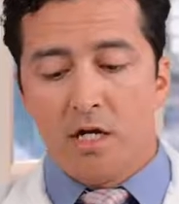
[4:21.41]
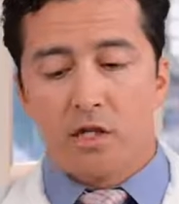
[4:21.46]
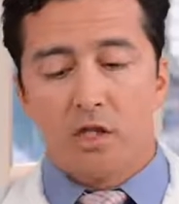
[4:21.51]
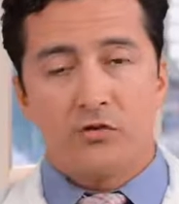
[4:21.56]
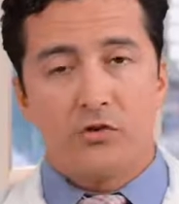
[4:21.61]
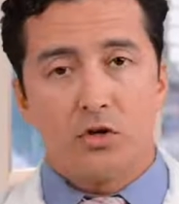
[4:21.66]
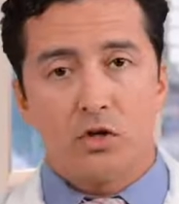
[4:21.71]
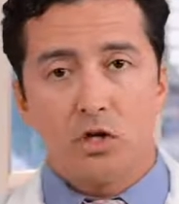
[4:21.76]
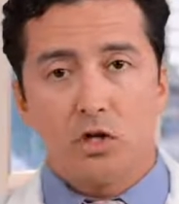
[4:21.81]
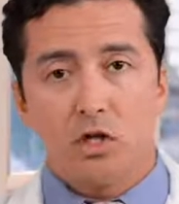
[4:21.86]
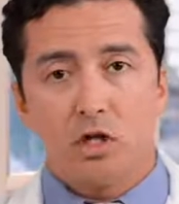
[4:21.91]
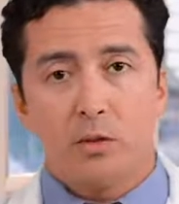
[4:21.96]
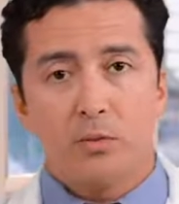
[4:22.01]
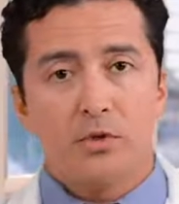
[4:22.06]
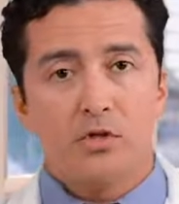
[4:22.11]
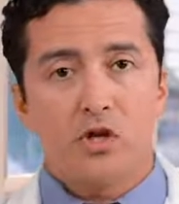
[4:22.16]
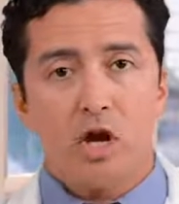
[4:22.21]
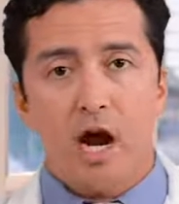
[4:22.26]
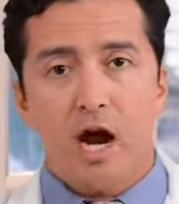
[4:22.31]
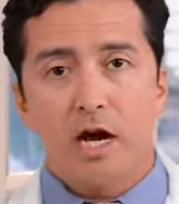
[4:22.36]
So if you're on
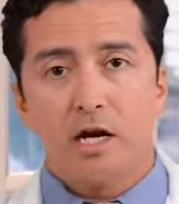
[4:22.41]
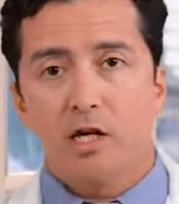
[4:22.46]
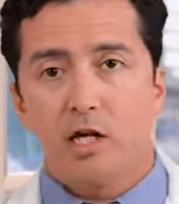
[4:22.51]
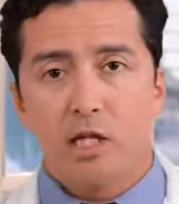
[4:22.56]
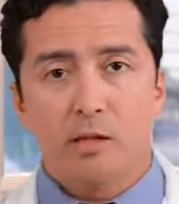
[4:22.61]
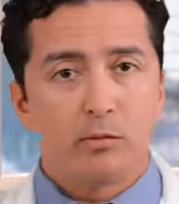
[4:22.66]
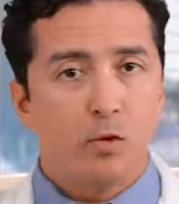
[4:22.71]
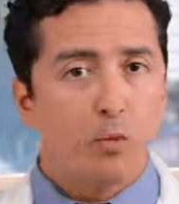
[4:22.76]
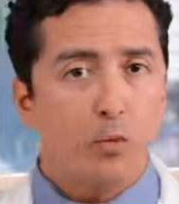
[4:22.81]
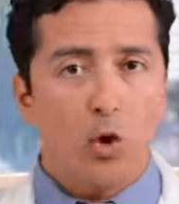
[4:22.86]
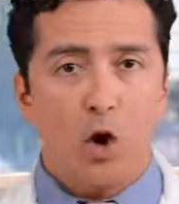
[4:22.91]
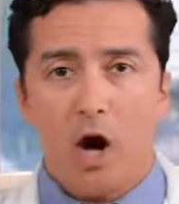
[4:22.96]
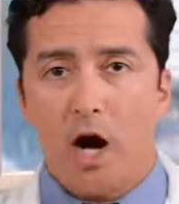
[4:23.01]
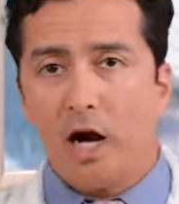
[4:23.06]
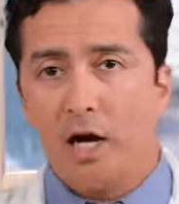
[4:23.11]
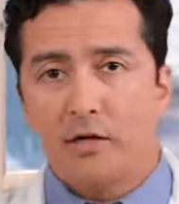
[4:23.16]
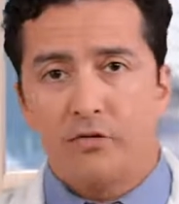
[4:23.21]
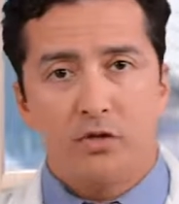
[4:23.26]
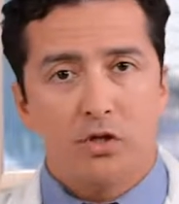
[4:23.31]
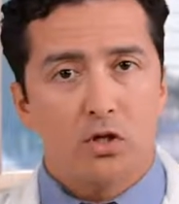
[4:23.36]
glipizide,
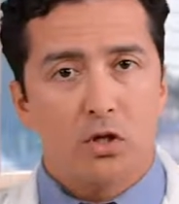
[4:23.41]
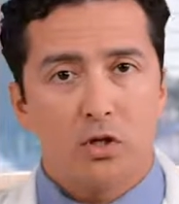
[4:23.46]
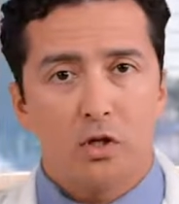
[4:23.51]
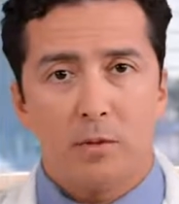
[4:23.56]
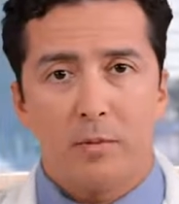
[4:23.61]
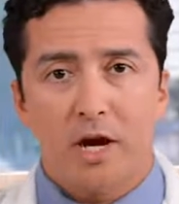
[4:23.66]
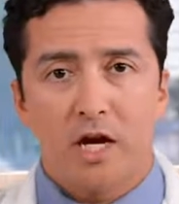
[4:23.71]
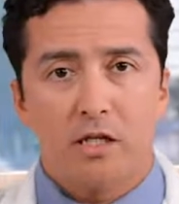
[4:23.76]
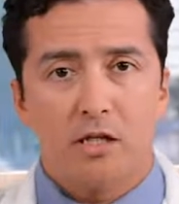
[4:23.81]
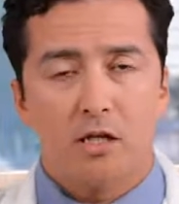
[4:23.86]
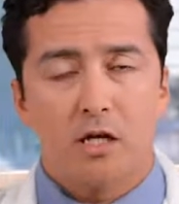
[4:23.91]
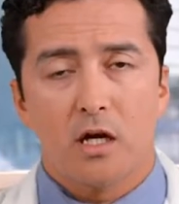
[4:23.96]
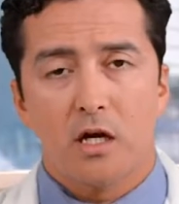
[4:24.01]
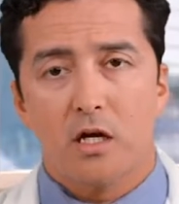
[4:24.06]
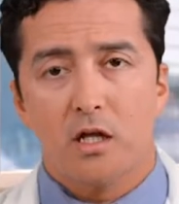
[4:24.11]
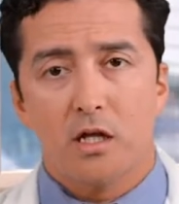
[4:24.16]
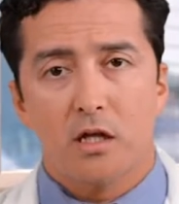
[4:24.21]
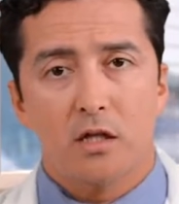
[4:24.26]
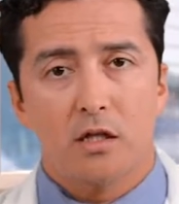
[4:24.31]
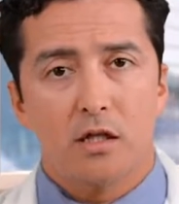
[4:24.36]
glimepiride, we talked about
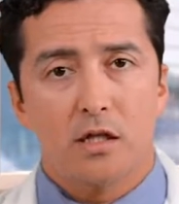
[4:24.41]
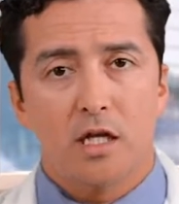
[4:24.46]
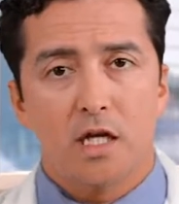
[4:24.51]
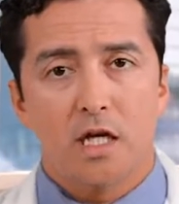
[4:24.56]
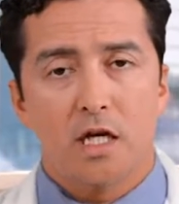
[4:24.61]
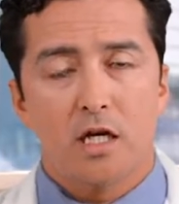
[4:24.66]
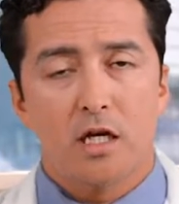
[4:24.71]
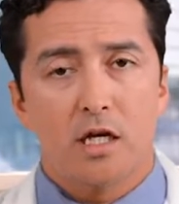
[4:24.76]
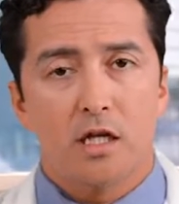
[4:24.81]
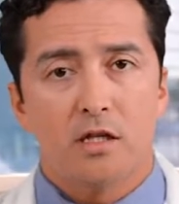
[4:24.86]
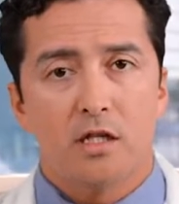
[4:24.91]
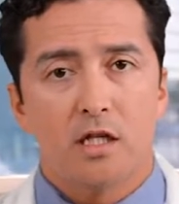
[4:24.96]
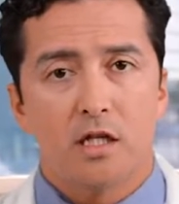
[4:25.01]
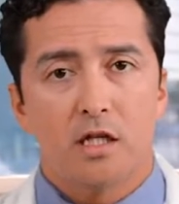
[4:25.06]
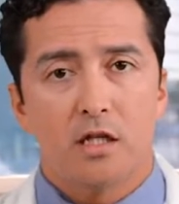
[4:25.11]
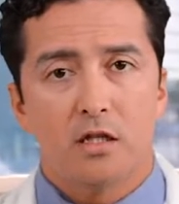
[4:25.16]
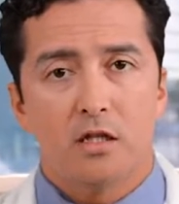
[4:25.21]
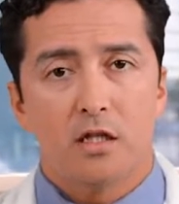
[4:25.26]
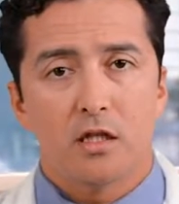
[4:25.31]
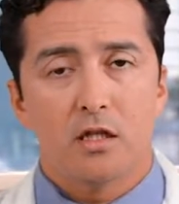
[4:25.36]
the
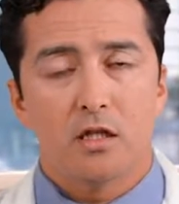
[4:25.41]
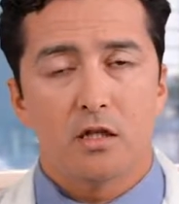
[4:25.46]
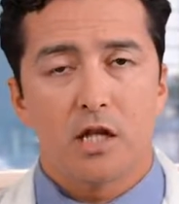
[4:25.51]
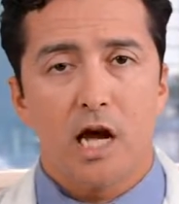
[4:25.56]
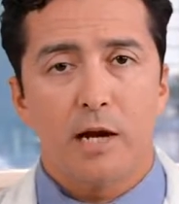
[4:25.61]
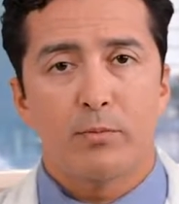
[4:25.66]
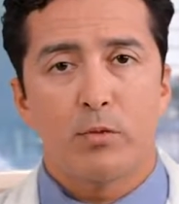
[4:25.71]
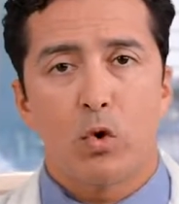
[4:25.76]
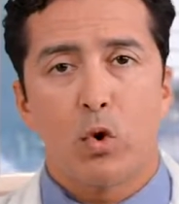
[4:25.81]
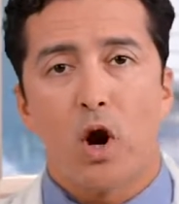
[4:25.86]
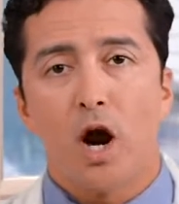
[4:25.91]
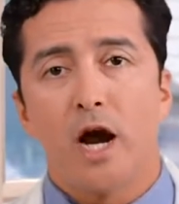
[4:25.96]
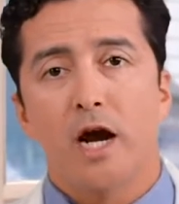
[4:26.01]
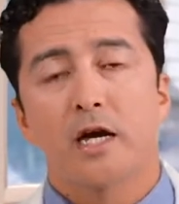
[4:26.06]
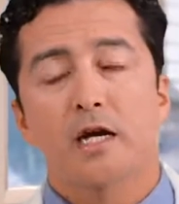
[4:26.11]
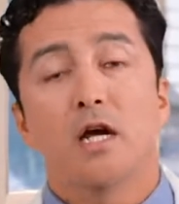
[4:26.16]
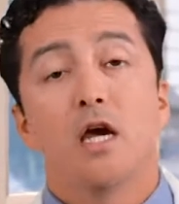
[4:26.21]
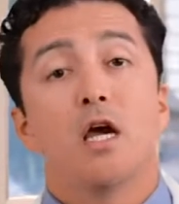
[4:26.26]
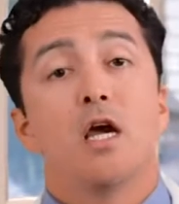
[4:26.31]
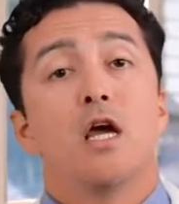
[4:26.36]

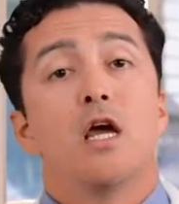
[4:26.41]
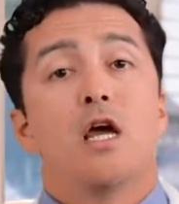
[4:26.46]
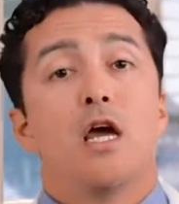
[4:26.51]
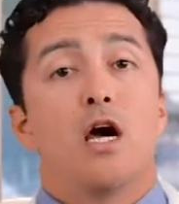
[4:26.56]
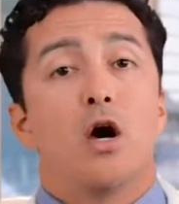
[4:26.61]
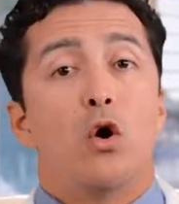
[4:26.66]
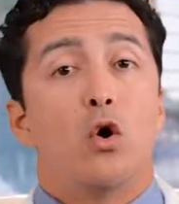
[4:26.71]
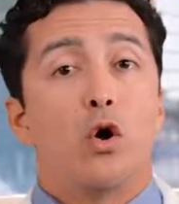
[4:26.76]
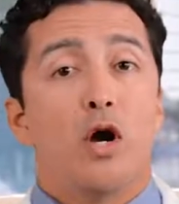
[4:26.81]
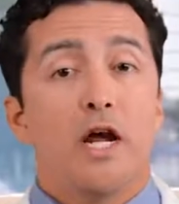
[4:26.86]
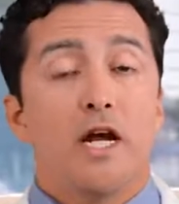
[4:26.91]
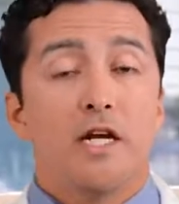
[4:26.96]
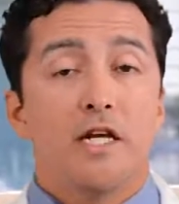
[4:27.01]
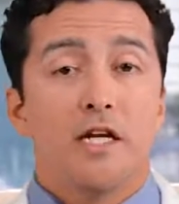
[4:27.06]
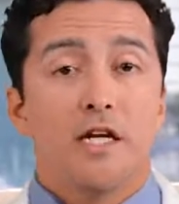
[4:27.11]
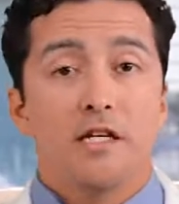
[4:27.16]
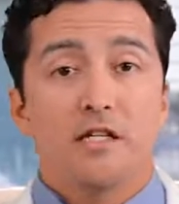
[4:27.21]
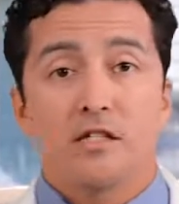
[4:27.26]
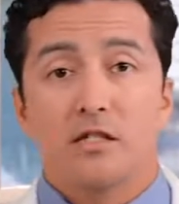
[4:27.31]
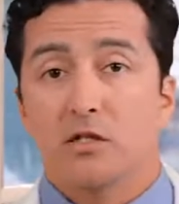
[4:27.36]
glyburide, or
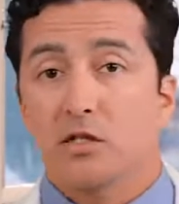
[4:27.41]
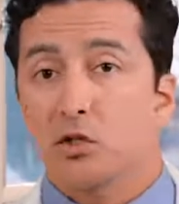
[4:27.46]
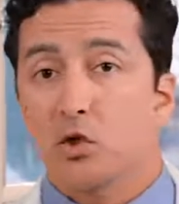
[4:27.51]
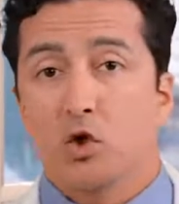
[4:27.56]
any insulin.